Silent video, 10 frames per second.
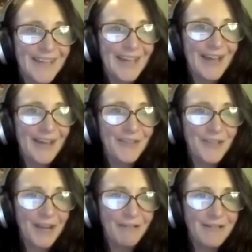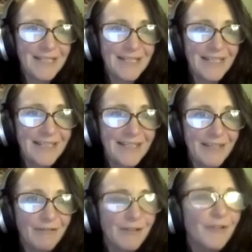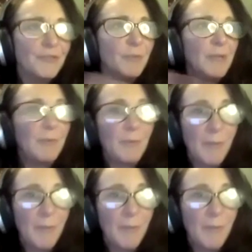the charity, and there are lots of people